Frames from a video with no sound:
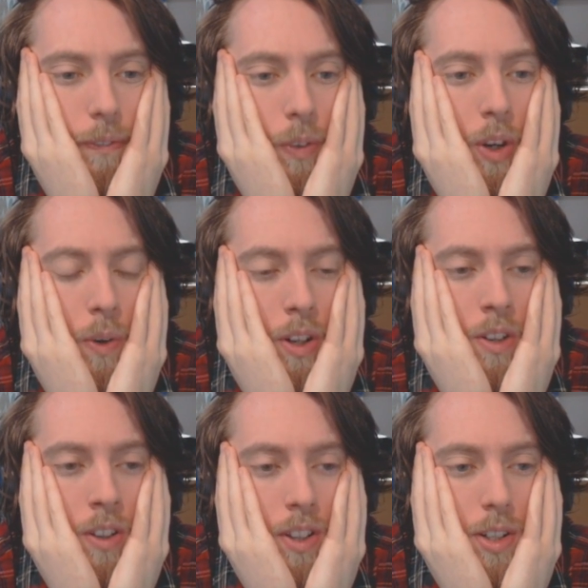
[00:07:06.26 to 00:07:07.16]
Why do I
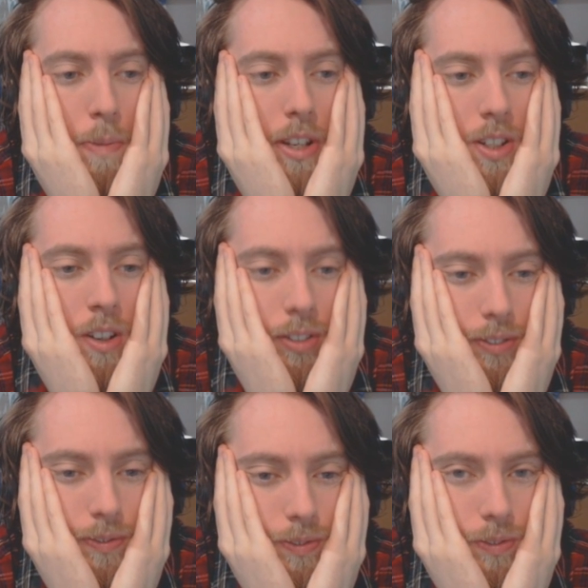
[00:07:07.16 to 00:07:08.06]
do this to myself?
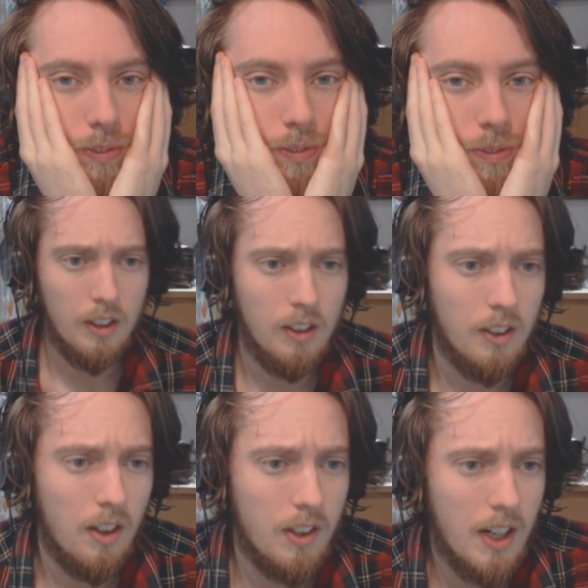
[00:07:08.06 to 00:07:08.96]

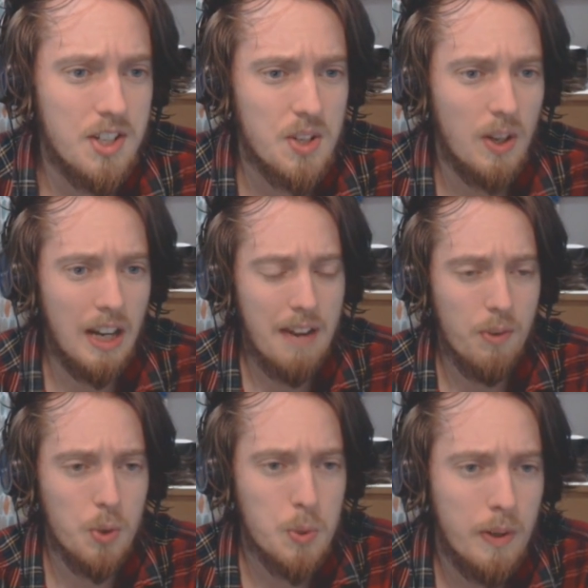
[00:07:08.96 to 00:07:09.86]
Okay, so it
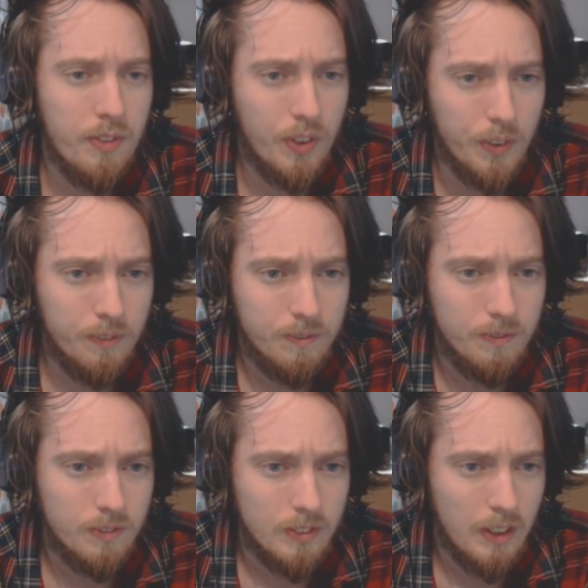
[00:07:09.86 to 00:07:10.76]
levels with you.
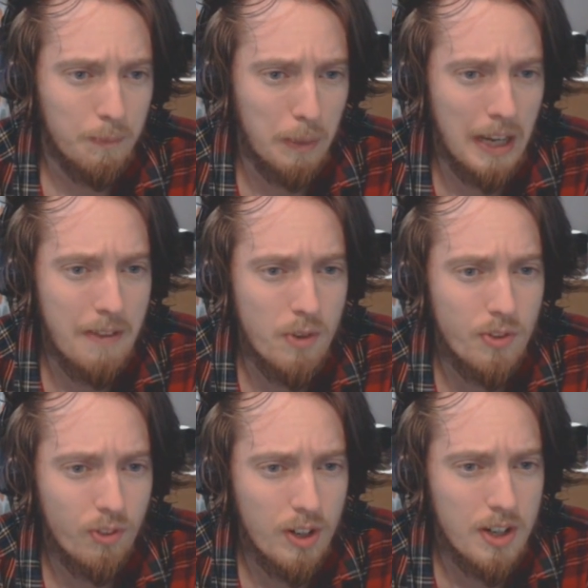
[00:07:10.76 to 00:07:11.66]
By level
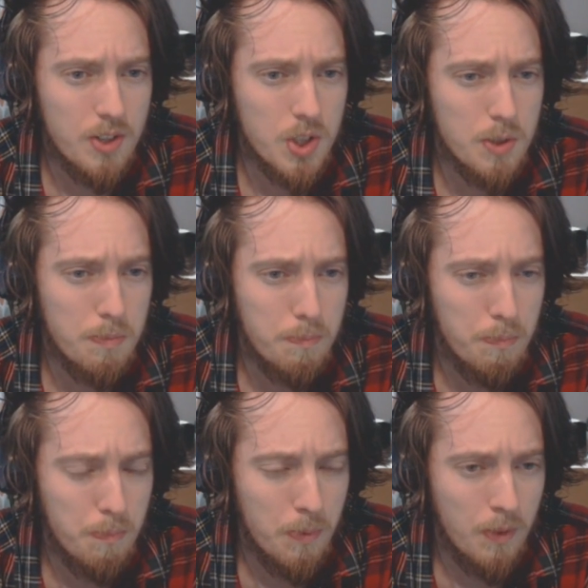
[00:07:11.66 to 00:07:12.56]
3, it's
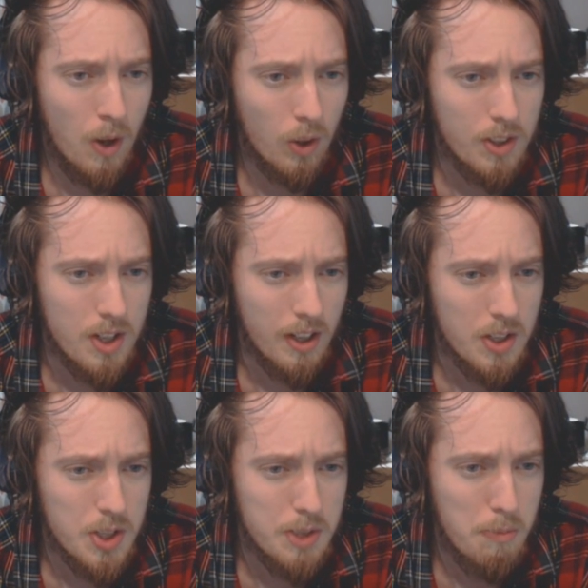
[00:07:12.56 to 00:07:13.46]
no longer tiny,
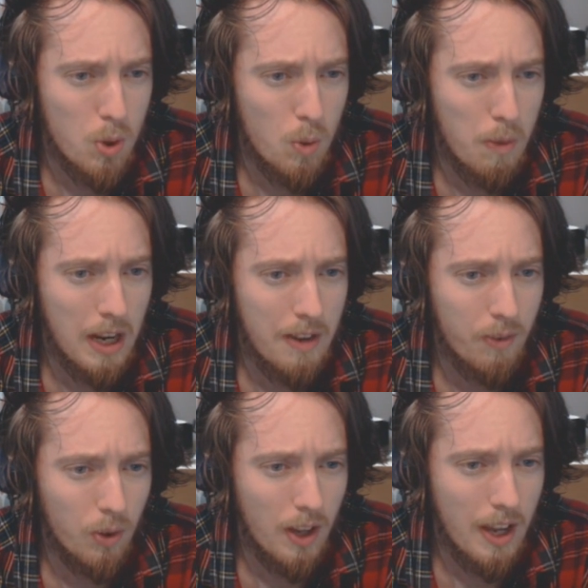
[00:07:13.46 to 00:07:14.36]
it's small. By
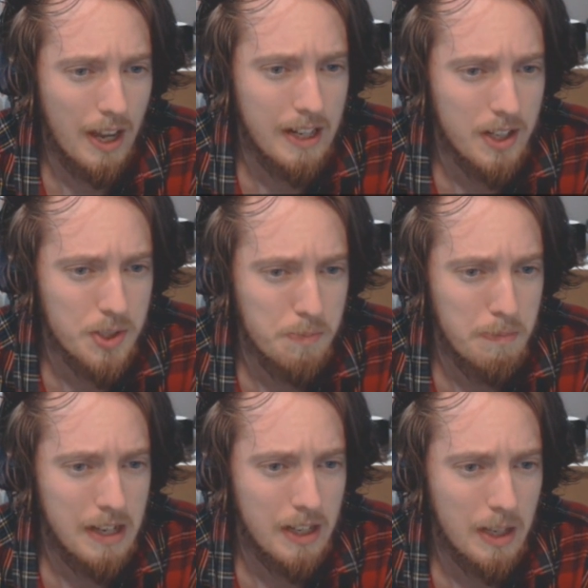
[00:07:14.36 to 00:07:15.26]
level 8, it's
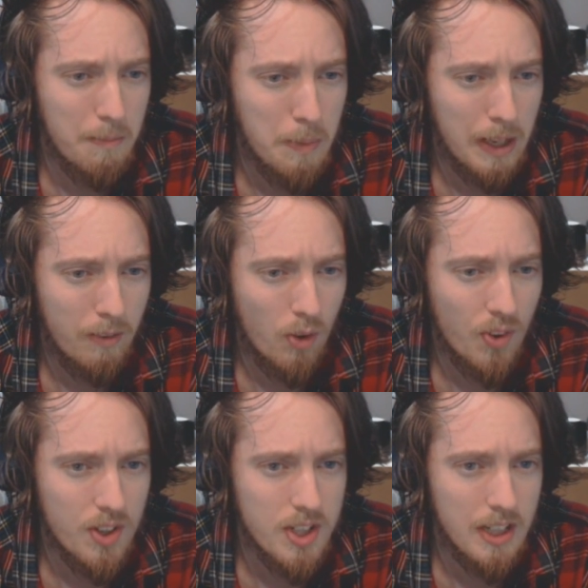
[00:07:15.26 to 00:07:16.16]
medium. By level
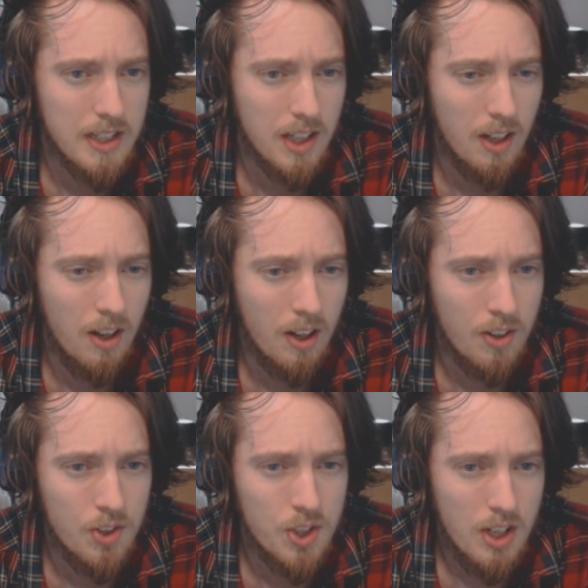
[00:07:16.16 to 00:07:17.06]
13, it's
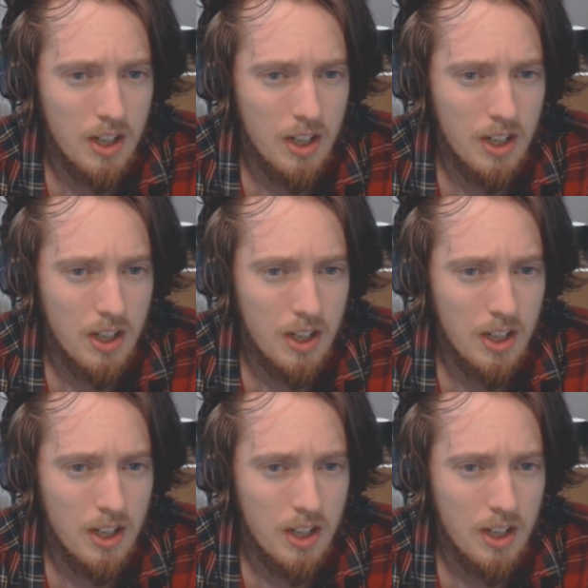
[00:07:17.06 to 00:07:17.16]
large.